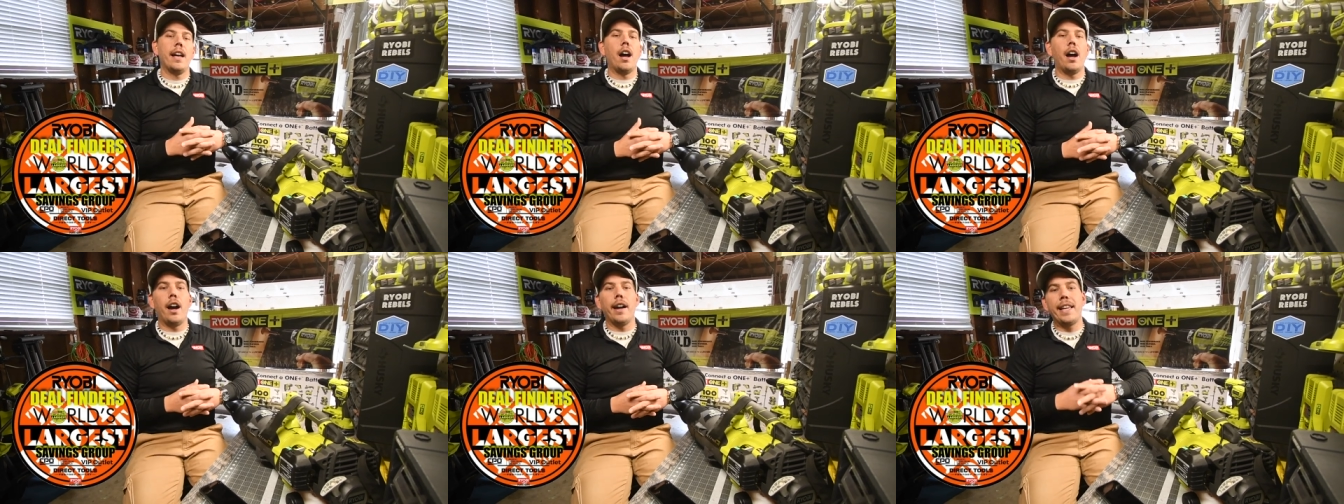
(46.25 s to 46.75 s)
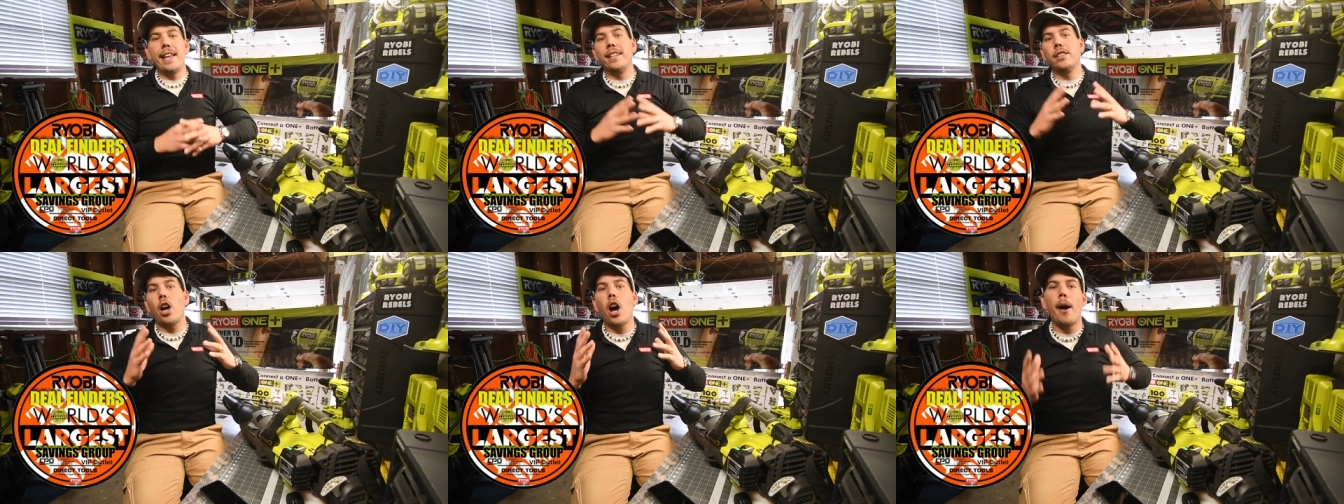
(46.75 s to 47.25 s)
Uh,
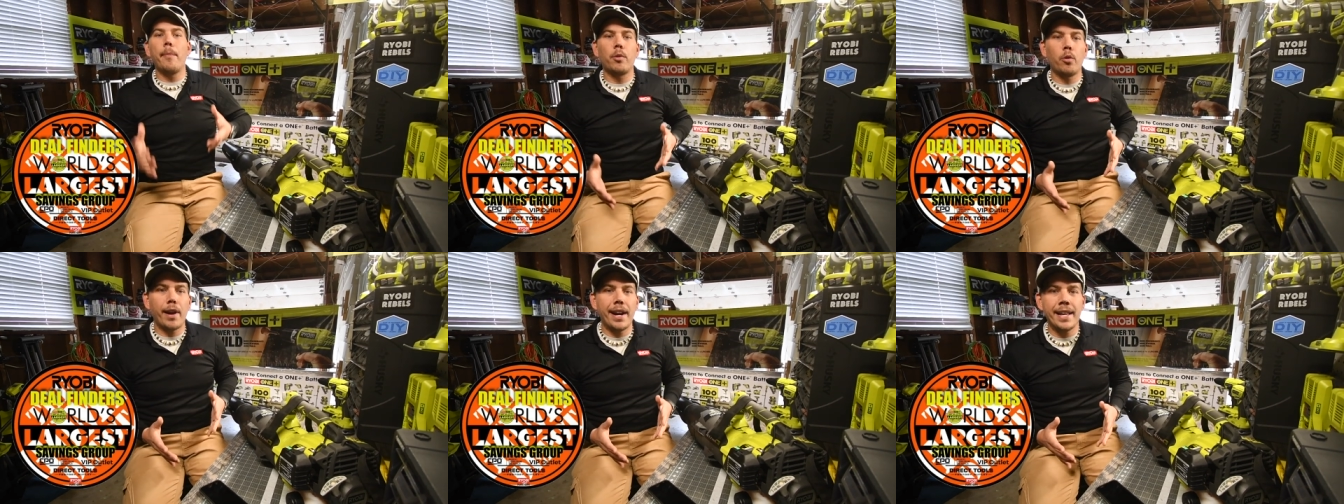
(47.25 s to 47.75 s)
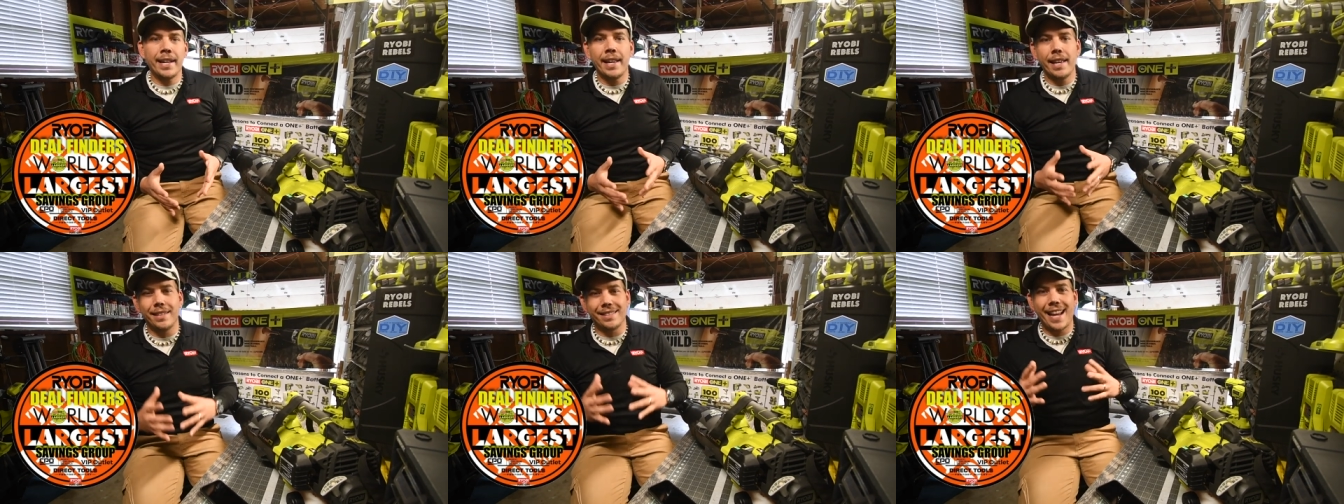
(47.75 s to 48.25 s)
he's upgrading
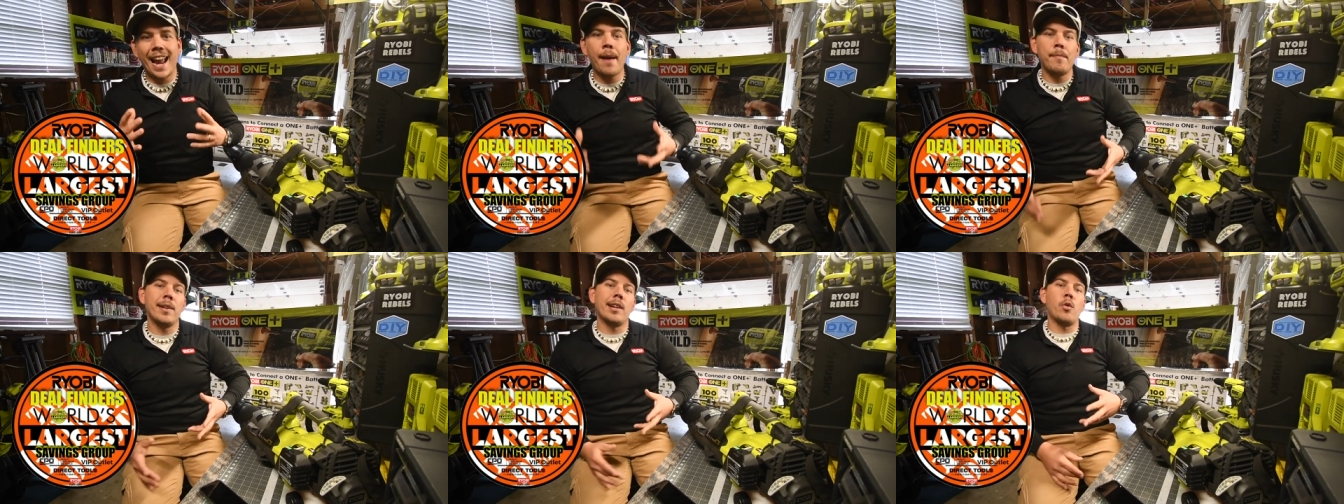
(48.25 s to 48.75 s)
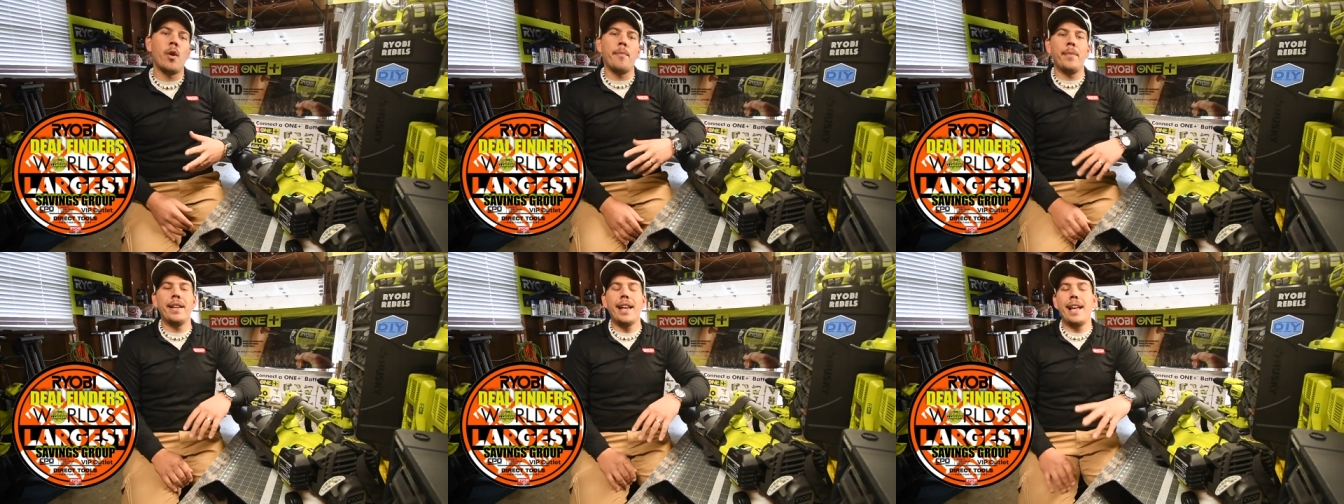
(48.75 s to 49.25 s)
his camera
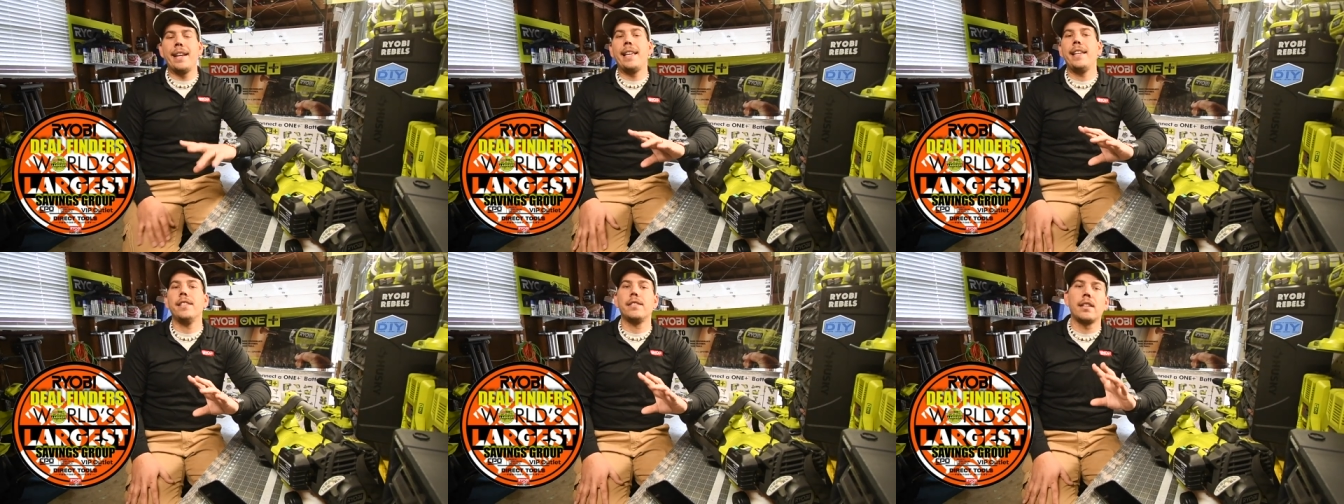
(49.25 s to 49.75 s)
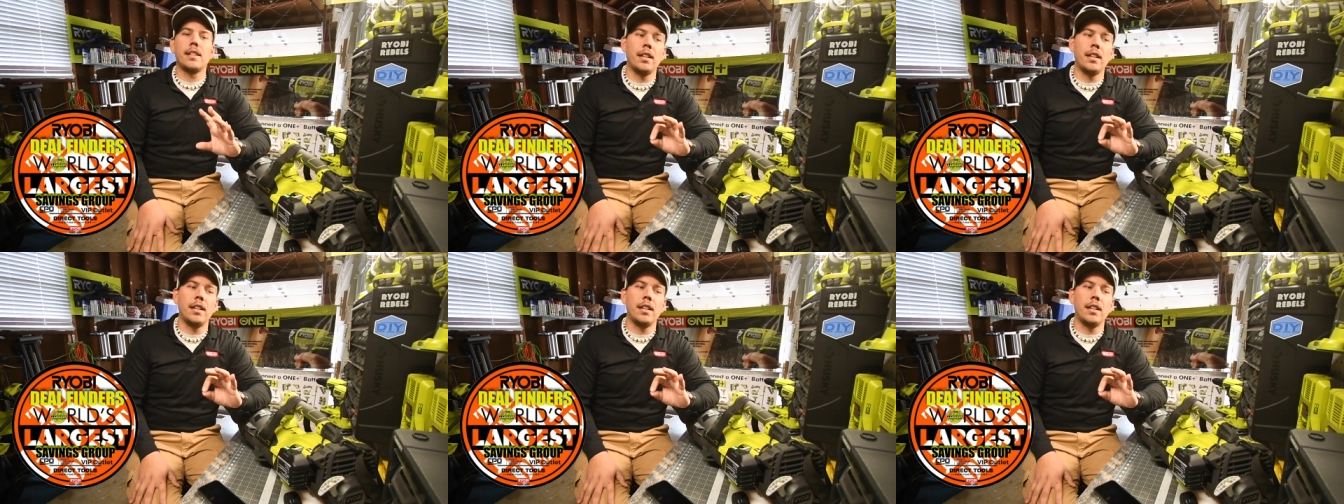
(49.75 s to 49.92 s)
equipment and he's